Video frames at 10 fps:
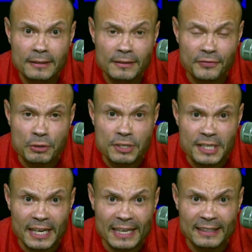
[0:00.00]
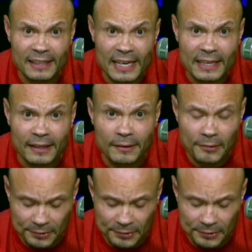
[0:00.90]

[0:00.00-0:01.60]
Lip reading: Fusion Ken Delanian.